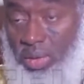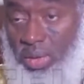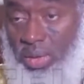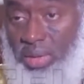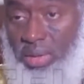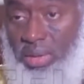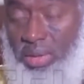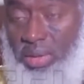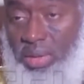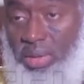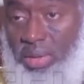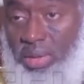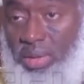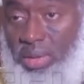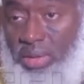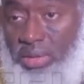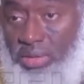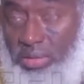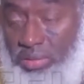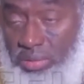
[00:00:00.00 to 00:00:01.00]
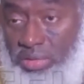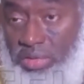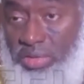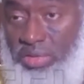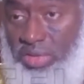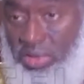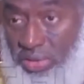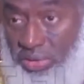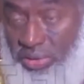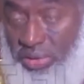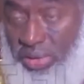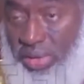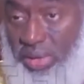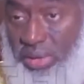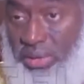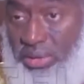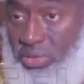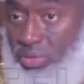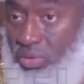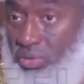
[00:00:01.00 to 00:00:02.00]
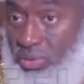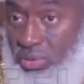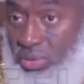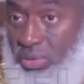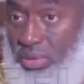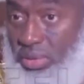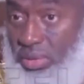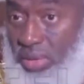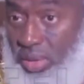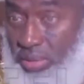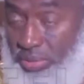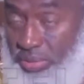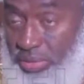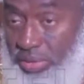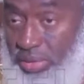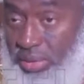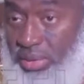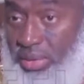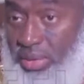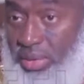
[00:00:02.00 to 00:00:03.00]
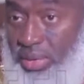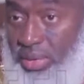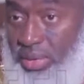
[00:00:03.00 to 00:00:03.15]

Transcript: And some genocide too is happening.